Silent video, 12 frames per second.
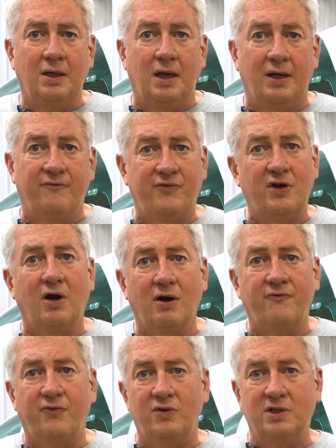And
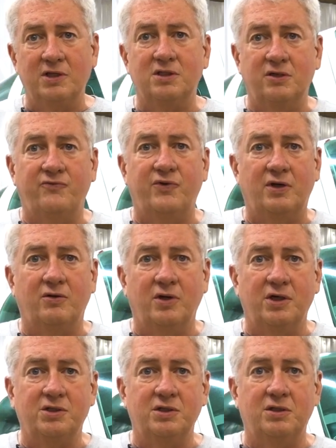VR for this
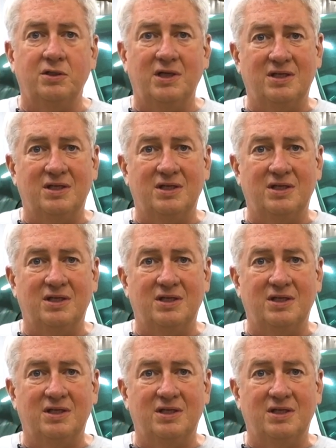configuration